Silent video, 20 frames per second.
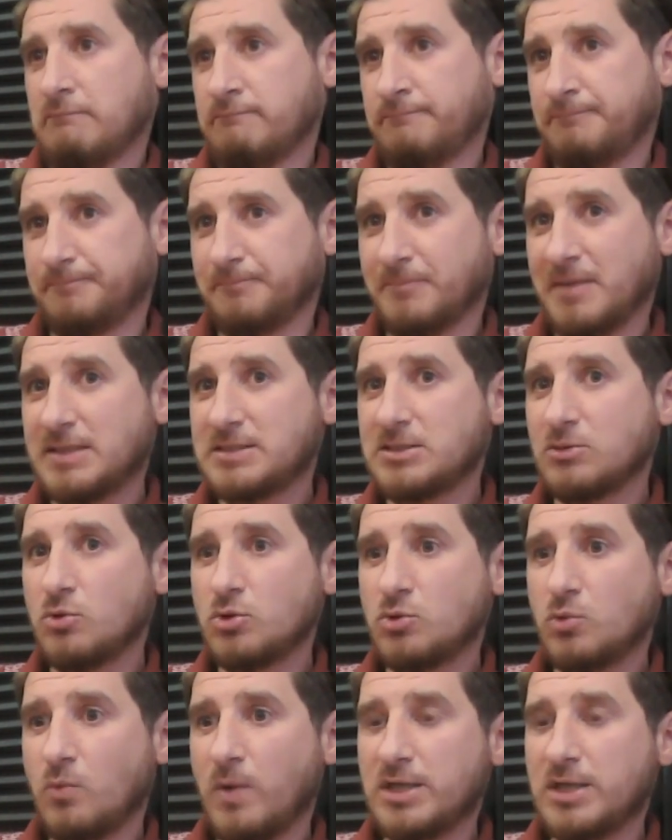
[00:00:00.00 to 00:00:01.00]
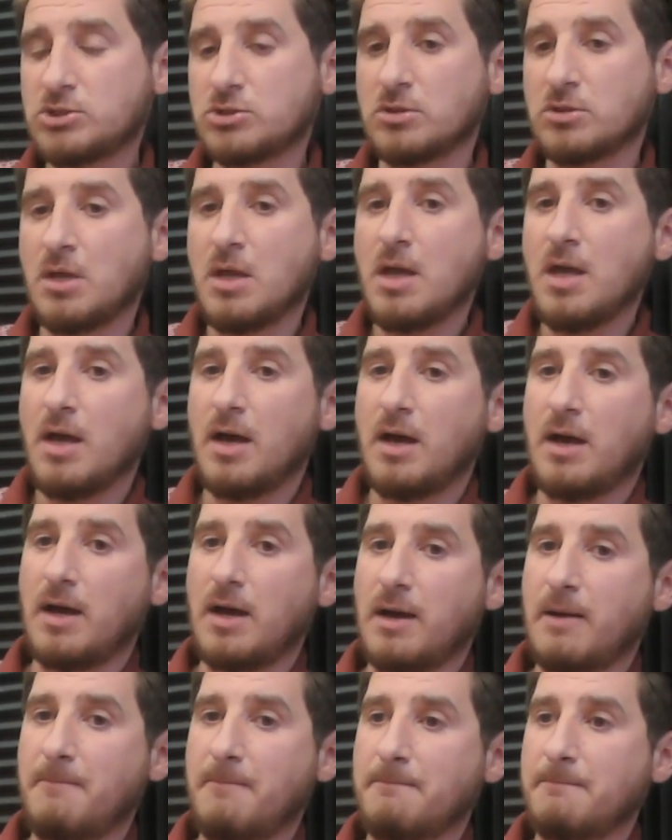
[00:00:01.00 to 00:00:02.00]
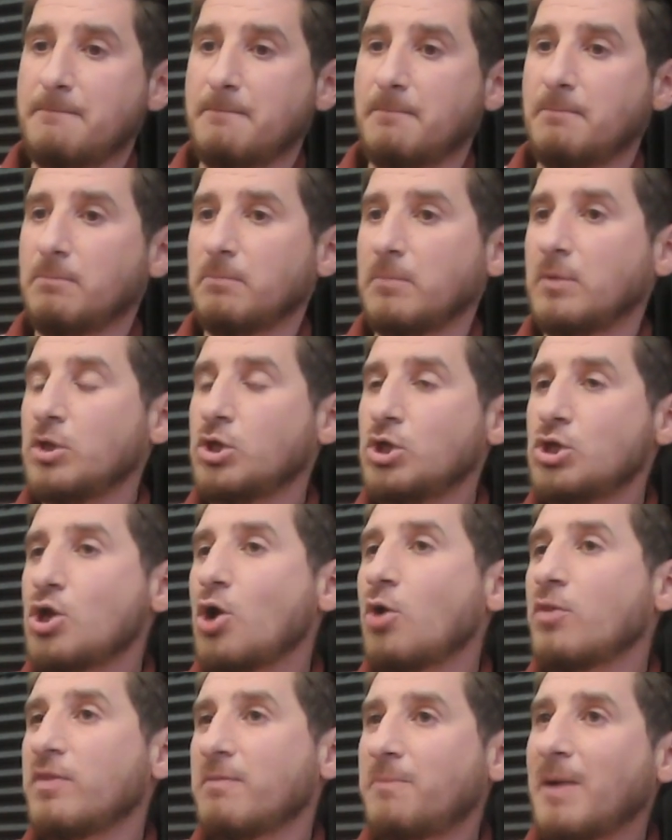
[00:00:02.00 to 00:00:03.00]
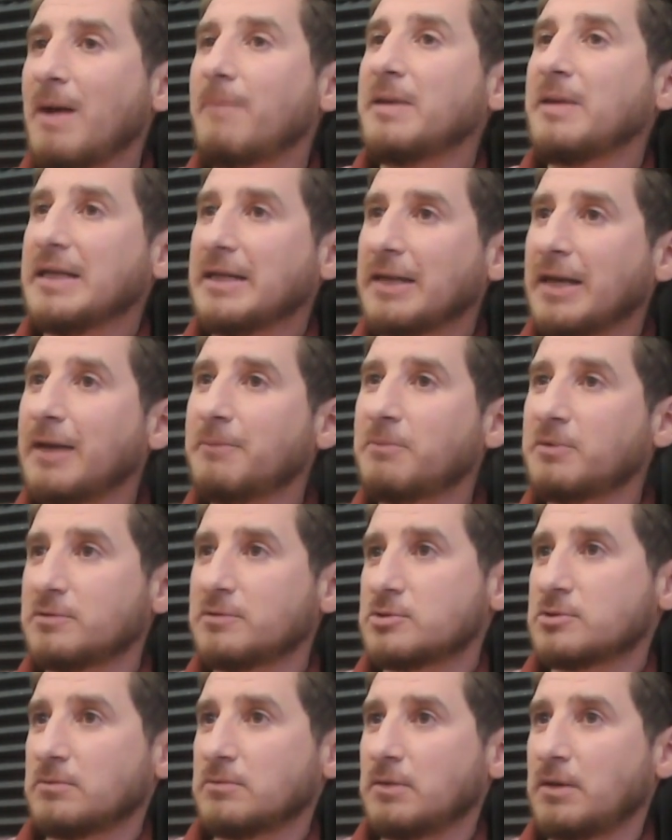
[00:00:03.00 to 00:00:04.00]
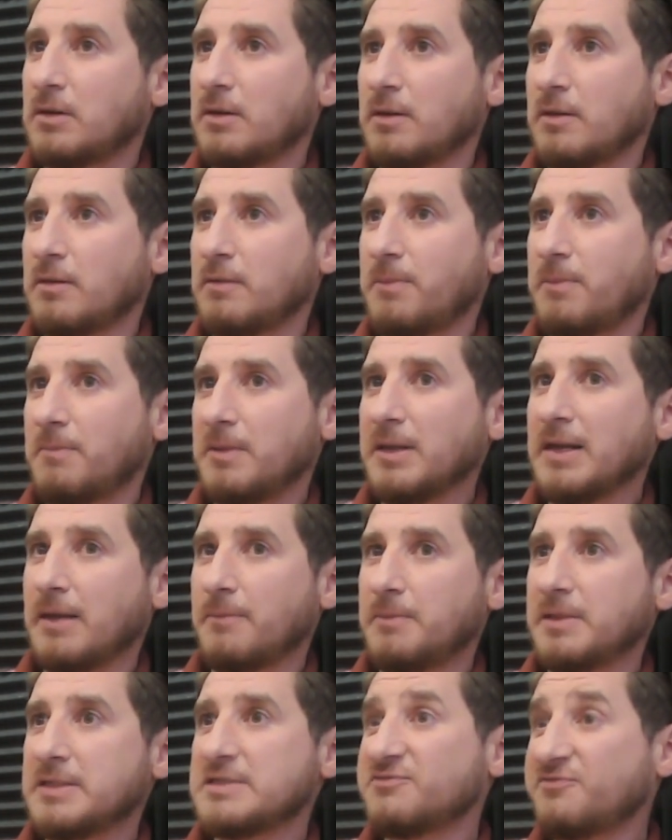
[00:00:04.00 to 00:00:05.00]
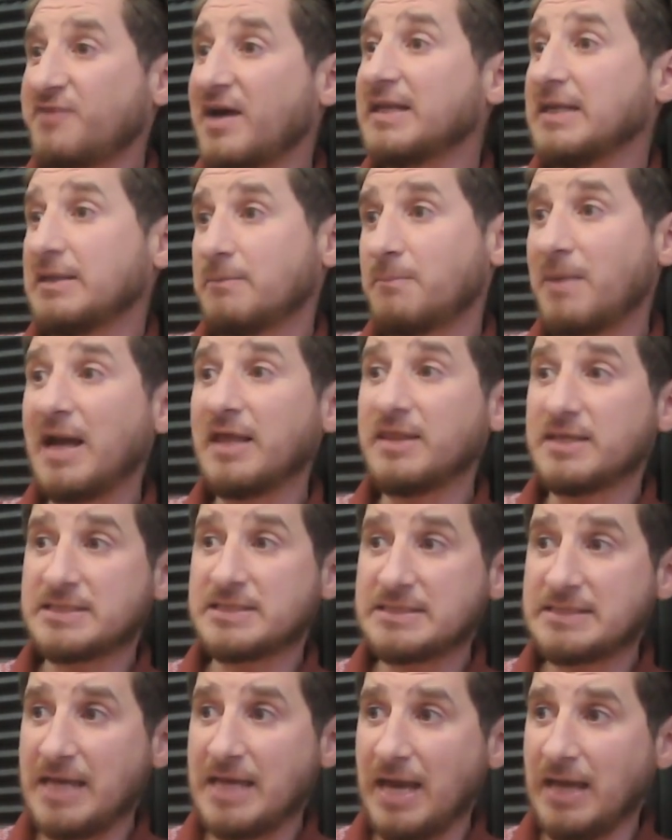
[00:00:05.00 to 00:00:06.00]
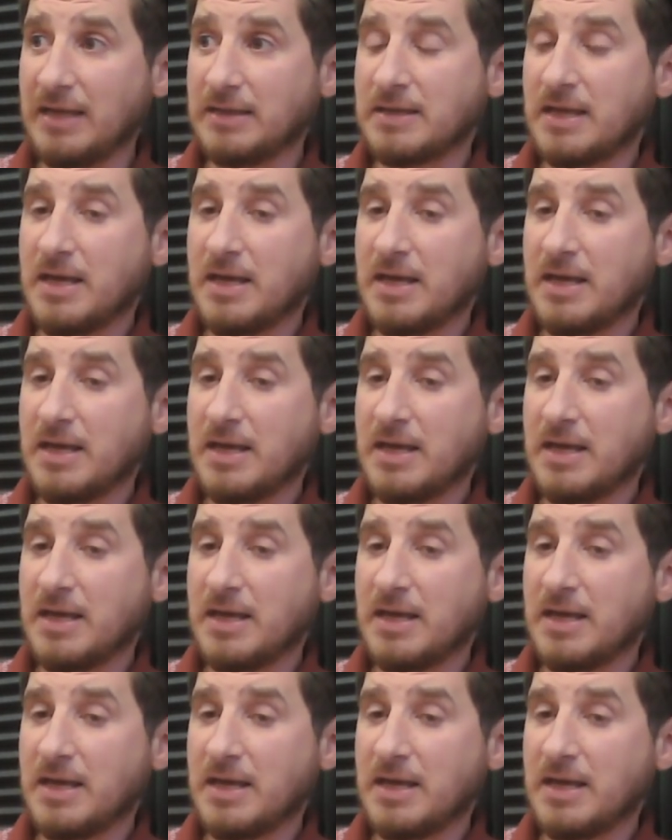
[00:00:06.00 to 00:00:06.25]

That's a good question. The public libraries, the public library is funded by the state.